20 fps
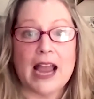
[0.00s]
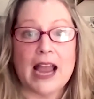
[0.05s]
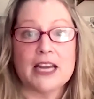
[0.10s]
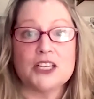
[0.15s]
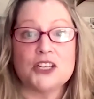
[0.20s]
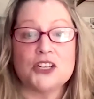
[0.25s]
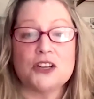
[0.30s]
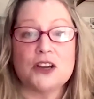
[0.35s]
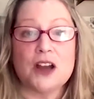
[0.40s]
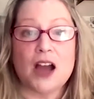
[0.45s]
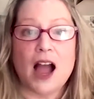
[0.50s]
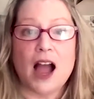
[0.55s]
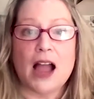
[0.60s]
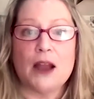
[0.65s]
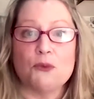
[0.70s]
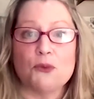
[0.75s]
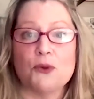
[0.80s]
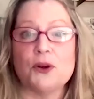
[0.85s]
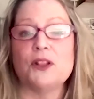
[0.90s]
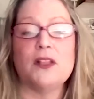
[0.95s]
I
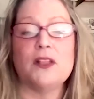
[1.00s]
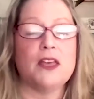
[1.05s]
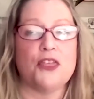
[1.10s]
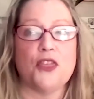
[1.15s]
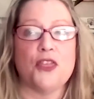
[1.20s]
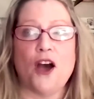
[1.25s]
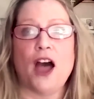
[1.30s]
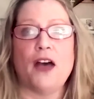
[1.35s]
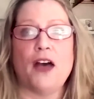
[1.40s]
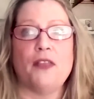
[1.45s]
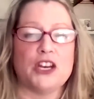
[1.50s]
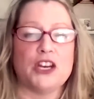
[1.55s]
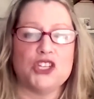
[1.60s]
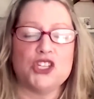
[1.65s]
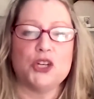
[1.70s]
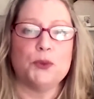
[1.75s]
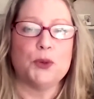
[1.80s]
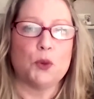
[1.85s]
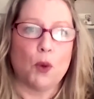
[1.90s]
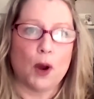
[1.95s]
really thought that
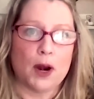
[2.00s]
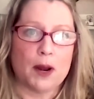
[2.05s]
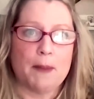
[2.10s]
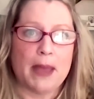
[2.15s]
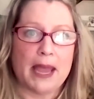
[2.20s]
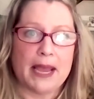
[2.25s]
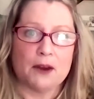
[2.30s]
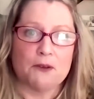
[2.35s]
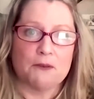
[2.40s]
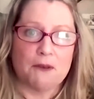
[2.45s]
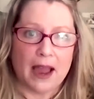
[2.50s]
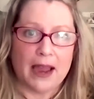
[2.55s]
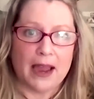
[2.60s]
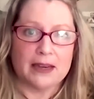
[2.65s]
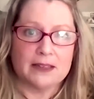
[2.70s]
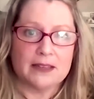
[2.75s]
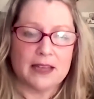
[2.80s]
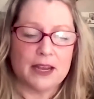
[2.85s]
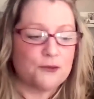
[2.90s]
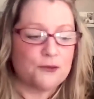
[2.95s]
she would want to make it
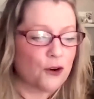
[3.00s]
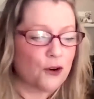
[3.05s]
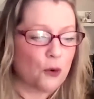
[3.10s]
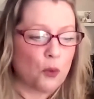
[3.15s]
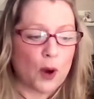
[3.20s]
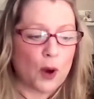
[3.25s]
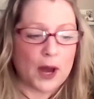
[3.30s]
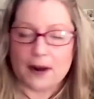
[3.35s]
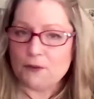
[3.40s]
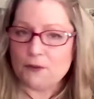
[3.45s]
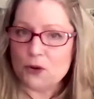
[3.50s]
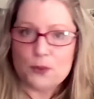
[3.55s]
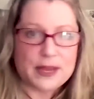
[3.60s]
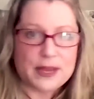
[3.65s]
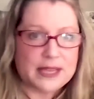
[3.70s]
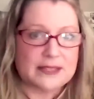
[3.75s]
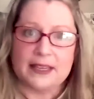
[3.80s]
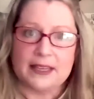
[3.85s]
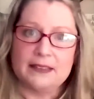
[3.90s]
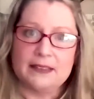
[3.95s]
right. And for whatever
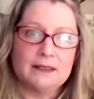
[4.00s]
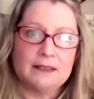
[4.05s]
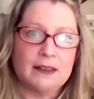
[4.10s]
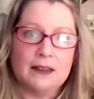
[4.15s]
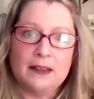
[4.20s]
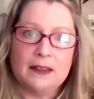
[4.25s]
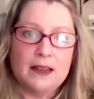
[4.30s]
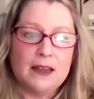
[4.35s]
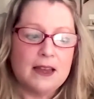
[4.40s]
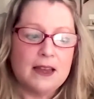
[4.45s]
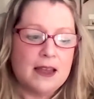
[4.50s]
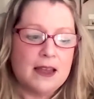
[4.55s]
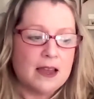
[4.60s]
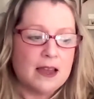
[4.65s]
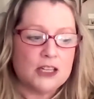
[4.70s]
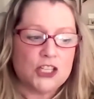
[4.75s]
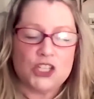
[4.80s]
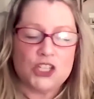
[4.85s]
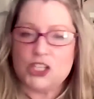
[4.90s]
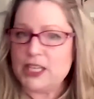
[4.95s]
reason,
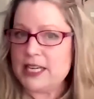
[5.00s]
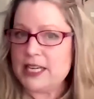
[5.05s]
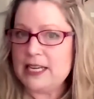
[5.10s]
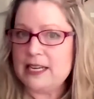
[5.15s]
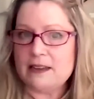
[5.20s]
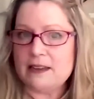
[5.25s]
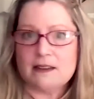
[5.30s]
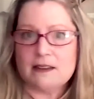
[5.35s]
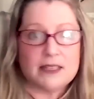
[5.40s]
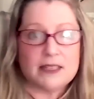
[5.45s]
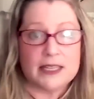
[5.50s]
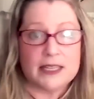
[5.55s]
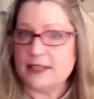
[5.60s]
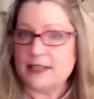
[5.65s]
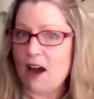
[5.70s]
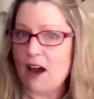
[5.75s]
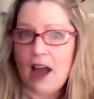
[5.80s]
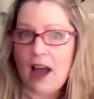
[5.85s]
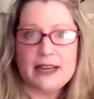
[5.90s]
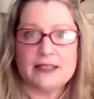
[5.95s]
she
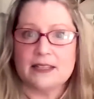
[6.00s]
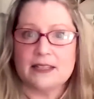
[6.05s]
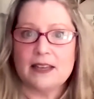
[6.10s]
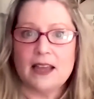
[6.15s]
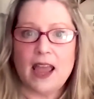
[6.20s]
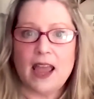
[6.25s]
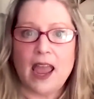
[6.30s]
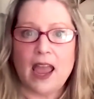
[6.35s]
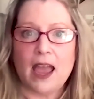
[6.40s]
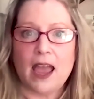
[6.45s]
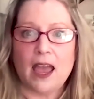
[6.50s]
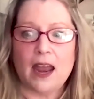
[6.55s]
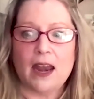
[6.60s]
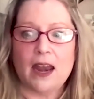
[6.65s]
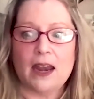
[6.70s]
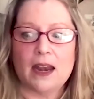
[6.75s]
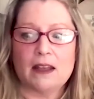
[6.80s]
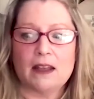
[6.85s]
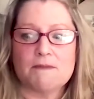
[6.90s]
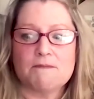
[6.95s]
did not.
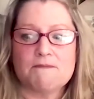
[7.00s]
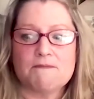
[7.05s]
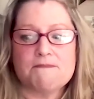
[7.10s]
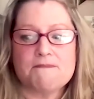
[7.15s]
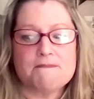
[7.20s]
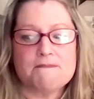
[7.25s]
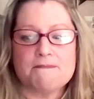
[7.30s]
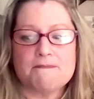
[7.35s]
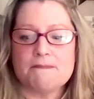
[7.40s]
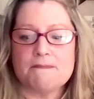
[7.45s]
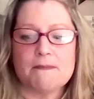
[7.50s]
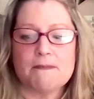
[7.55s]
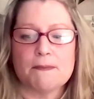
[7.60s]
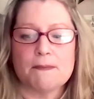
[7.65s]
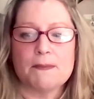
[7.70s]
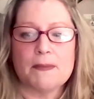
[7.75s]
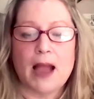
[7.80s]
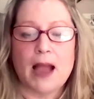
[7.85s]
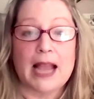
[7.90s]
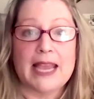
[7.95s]
And
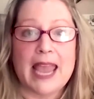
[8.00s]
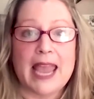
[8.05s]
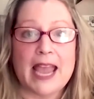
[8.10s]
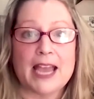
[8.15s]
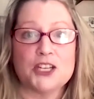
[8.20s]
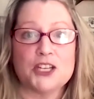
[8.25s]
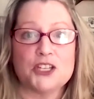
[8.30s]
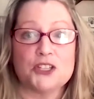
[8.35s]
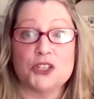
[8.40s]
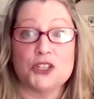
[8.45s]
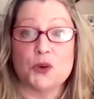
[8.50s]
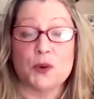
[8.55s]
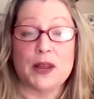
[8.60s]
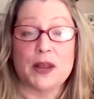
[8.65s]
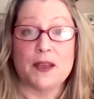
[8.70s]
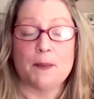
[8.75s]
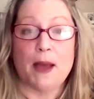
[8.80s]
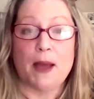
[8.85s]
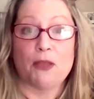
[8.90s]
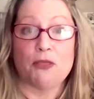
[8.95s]
I can't do
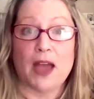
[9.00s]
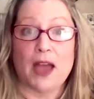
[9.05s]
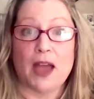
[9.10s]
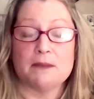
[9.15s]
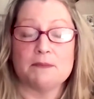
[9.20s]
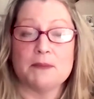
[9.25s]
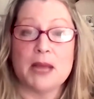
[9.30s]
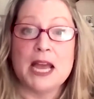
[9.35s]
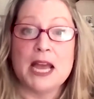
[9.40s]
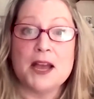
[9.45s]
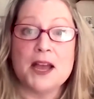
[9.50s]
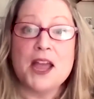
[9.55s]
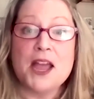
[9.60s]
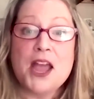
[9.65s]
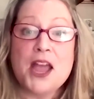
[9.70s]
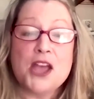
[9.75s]
anything about that.